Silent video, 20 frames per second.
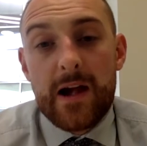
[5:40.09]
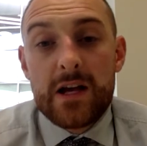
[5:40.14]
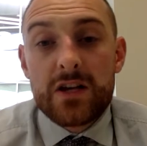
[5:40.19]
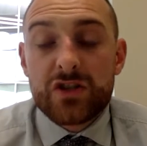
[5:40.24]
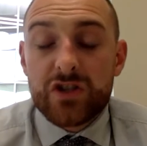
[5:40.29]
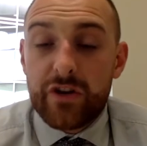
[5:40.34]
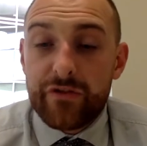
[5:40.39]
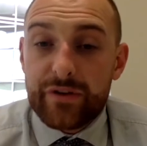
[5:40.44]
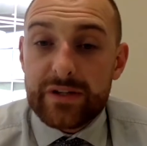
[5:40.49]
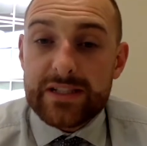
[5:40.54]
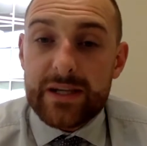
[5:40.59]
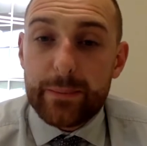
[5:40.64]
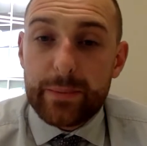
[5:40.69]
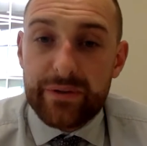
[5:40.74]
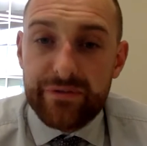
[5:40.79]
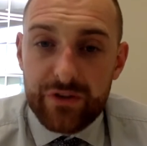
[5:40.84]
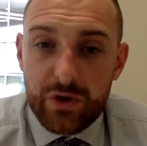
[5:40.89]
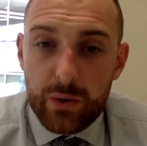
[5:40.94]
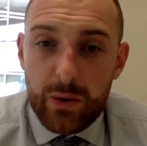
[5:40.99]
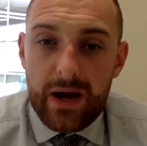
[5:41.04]
So for example,
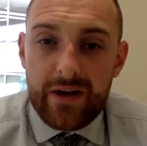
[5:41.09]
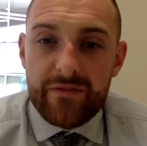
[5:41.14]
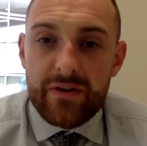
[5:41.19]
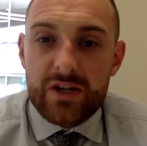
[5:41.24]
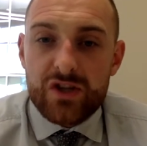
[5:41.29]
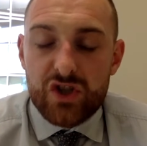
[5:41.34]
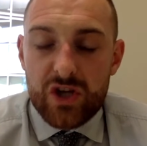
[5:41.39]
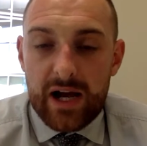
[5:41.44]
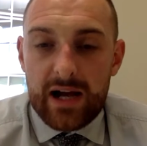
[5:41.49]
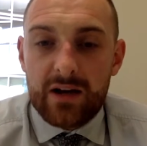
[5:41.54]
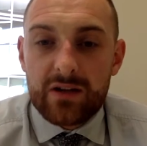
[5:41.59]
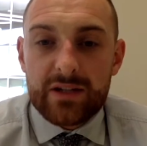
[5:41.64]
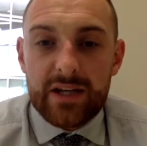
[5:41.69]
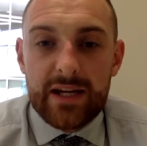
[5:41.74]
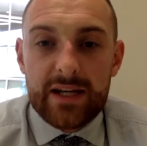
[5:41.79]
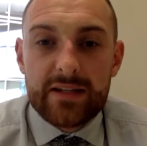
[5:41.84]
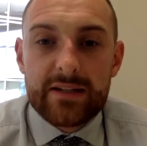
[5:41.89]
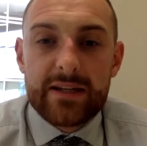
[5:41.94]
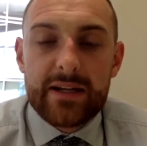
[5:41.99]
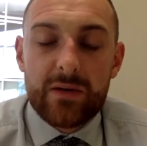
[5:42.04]
if you have a child
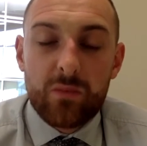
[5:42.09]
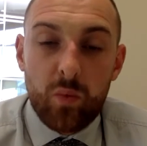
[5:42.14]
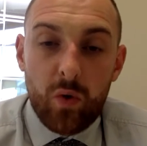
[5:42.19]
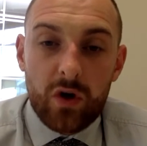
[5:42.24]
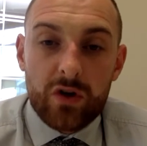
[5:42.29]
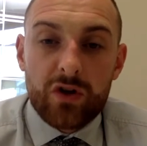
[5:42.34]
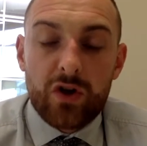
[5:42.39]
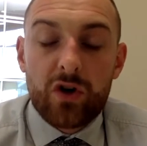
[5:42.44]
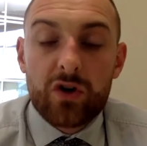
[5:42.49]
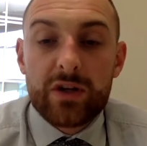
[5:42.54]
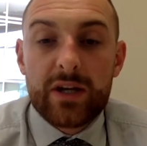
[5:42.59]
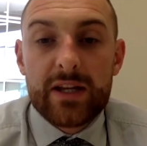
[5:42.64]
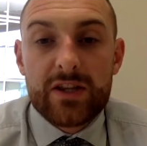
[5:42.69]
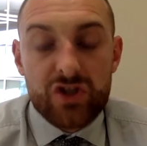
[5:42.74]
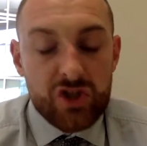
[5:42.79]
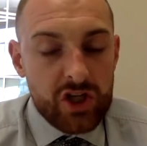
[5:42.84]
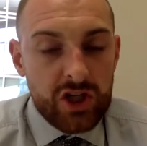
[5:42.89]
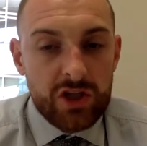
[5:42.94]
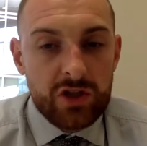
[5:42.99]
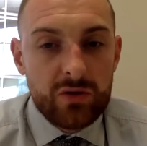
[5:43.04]
in year 1 or year
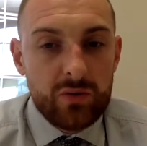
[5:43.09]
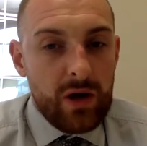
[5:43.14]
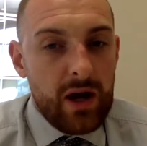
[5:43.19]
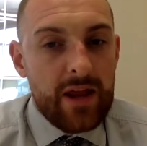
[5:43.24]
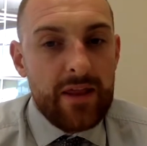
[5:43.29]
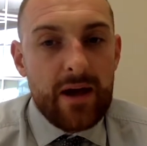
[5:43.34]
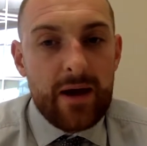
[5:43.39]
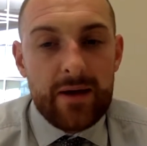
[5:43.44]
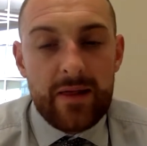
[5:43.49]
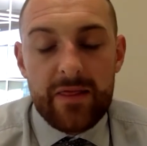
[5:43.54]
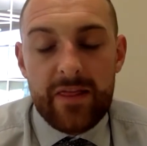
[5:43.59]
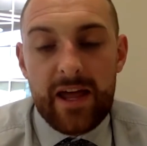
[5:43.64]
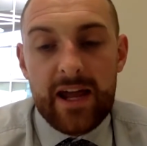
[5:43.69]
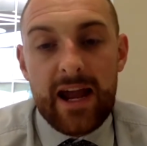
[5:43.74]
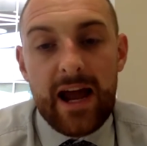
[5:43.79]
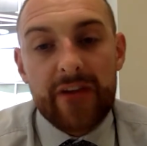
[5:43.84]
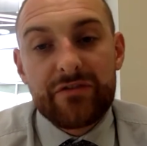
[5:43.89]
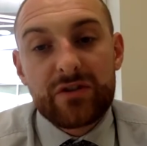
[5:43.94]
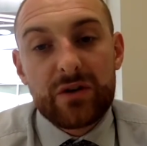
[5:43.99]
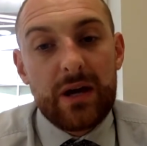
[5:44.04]
2 and
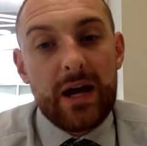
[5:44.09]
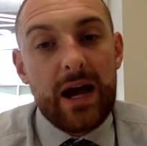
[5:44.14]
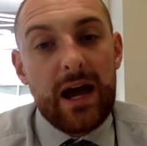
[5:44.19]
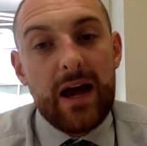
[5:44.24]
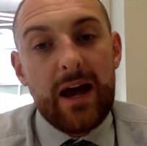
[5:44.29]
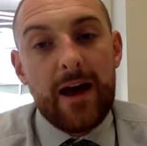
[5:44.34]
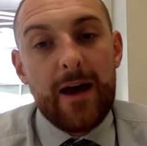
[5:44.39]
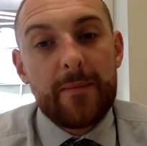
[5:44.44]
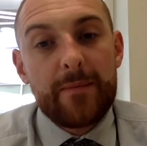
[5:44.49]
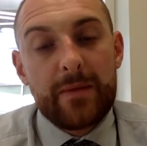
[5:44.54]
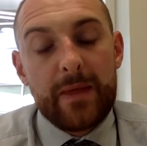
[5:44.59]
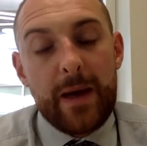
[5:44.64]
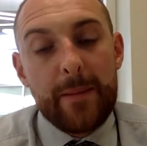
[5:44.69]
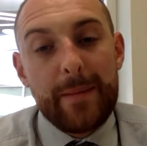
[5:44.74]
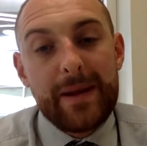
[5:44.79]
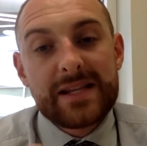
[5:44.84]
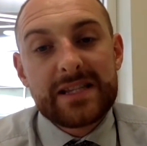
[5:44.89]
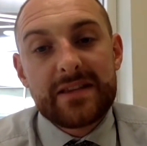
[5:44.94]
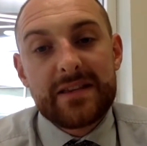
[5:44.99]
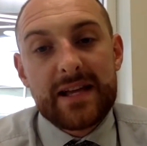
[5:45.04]
they're
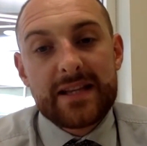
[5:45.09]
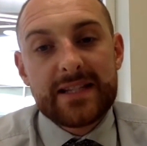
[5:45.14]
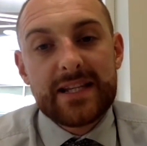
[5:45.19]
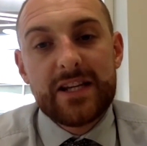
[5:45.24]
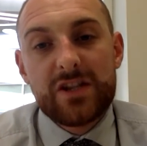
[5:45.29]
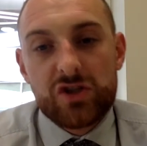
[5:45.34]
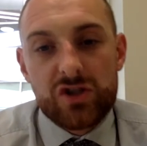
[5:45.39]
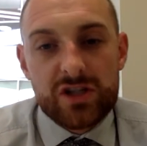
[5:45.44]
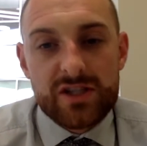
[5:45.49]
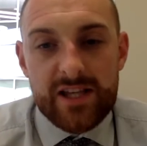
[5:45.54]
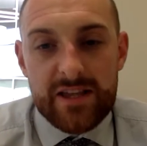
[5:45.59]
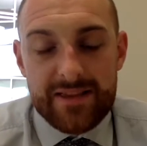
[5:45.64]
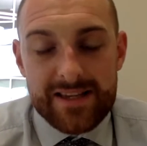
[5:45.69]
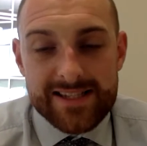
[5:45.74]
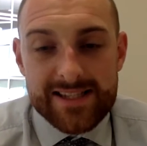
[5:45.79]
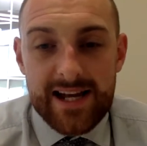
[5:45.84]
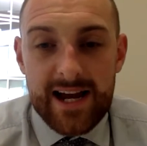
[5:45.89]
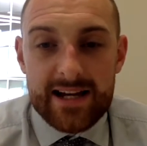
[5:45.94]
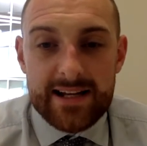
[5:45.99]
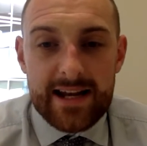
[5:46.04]
meeting their teachers in the
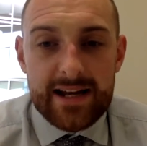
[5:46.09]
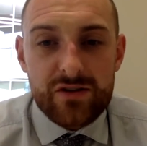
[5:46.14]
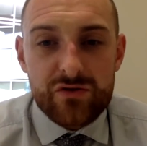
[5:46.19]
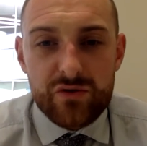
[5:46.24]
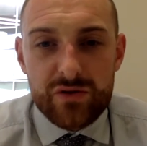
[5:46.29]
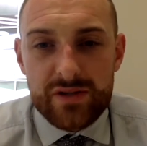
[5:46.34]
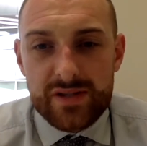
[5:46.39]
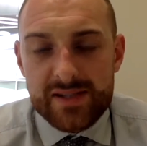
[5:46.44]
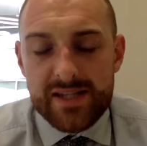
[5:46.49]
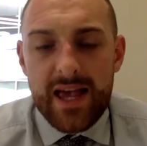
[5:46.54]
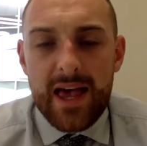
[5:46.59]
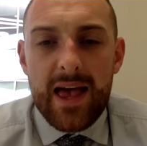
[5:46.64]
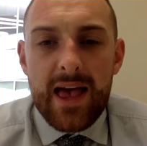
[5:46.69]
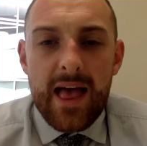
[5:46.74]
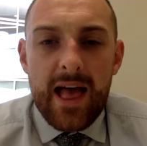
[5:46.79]
side entrance,